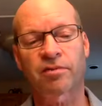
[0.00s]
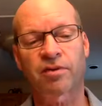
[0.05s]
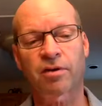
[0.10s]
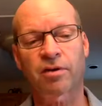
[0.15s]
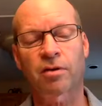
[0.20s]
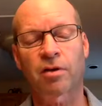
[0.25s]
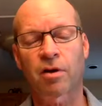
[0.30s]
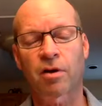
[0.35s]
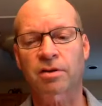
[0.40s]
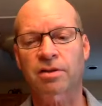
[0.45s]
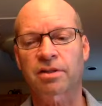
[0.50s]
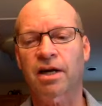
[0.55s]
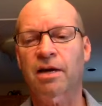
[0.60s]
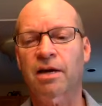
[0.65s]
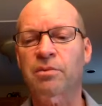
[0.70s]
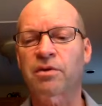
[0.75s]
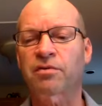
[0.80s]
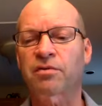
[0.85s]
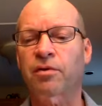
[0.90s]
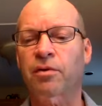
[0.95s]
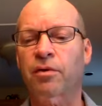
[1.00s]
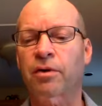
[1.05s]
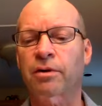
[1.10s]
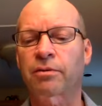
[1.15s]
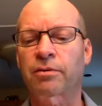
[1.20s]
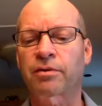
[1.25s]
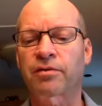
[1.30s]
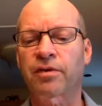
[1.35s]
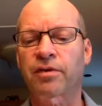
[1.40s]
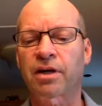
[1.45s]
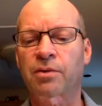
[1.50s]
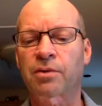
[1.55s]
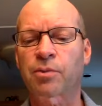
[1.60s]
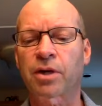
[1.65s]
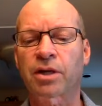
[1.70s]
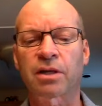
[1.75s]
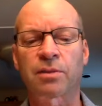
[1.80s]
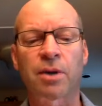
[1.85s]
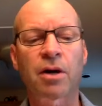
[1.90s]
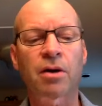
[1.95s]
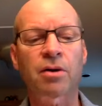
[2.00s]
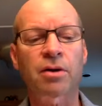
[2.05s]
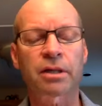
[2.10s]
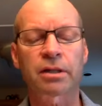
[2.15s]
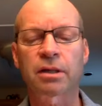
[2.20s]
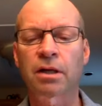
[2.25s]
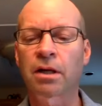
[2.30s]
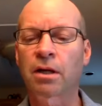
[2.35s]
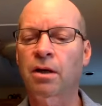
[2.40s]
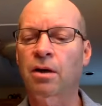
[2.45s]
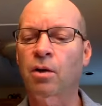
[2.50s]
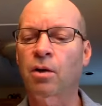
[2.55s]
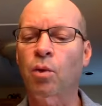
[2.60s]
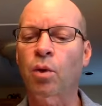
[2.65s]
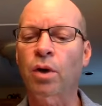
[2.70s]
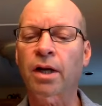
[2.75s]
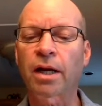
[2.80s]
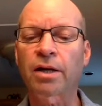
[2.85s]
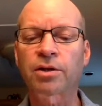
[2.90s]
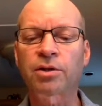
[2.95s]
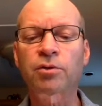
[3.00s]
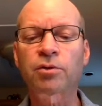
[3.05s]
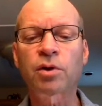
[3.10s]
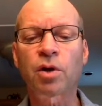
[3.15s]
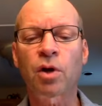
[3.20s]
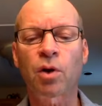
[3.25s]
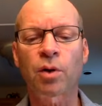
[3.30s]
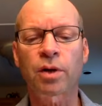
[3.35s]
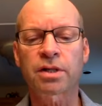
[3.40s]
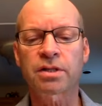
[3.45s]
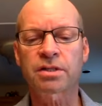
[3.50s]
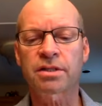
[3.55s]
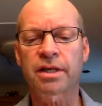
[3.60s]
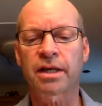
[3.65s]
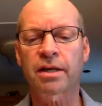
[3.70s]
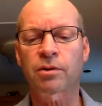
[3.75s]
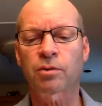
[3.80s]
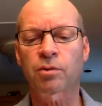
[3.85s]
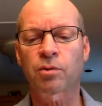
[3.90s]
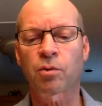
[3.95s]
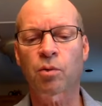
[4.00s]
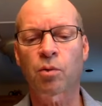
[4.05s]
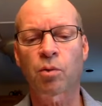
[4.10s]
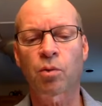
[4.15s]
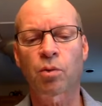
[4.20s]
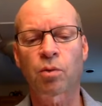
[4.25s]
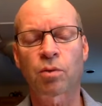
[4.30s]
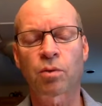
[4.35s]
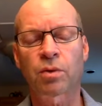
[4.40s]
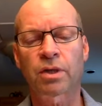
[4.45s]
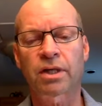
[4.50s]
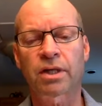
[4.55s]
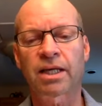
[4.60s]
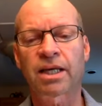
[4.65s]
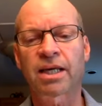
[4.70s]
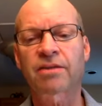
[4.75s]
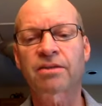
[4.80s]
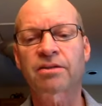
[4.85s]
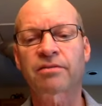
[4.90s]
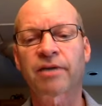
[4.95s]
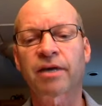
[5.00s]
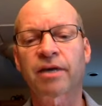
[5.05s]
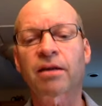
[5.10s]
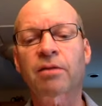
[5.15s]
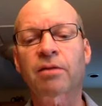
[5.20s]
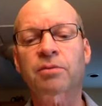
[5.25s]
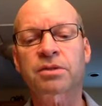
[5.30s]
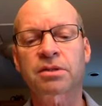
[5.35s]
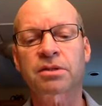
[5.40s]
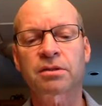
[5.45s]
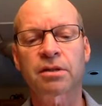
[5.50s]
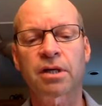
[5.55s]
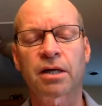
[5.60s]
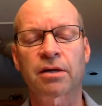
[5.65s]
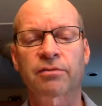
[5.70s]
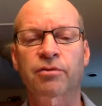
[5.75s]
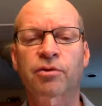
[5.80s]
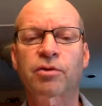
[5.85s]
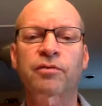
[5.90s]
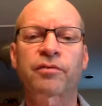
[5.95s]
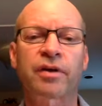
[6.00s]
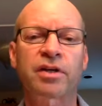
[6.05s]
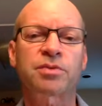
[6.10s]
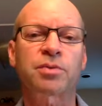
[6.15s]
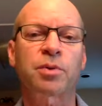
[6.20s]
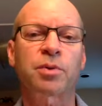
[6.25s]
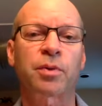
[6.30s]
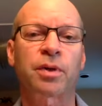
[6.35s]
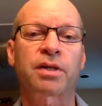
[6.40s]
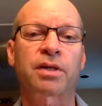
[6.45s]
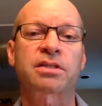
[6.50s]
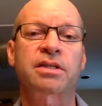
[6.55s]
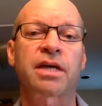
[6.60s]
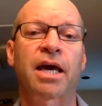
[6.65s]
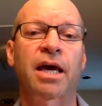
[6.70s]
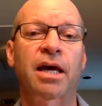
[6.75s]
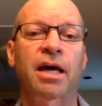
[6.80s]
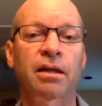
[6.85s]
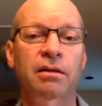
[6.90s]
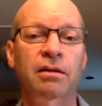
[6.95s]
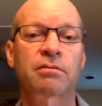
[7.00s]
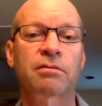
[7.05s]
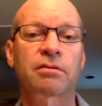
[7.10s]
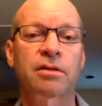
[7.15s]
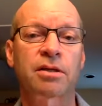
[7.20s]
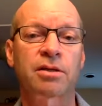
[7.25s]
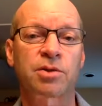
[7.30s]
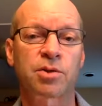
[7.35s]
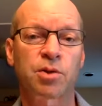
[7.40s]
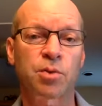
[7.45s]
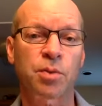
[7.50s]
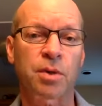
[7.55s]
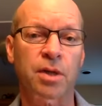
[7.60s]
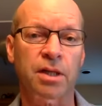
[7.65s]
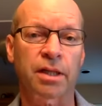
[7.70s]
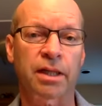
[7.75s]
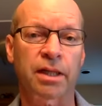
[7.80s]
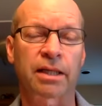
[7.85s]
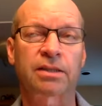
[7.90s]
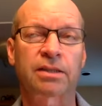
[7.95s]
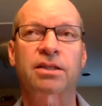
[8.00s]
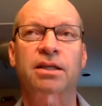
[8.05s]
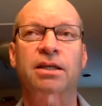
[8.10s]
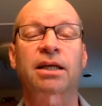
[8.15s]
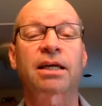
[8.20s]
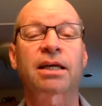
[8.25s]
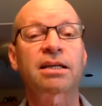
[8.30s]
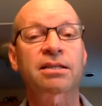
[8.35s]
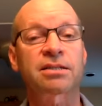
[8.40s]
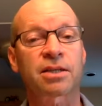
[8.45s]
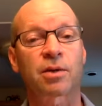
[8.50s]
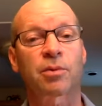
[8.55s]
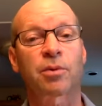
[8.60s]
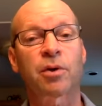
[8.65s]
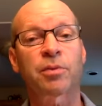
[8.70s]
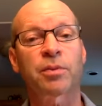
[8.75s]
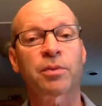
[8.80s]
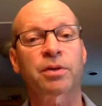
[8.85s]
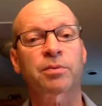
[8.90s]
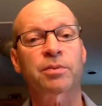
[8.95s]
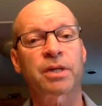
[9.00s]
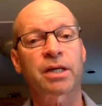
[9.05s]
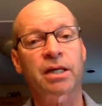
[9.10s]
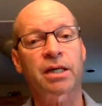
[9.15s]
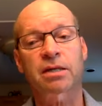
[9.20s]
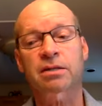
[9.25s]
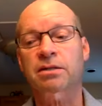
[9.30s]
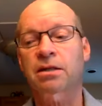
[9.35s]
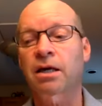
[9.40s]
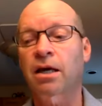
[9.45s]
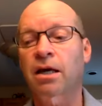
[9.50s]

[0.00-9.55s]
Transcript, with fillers: for a long time before we finally bring them out. And what I do know is that he developed uh, fruit and vegetable rinse and the super clean to clean his equipment because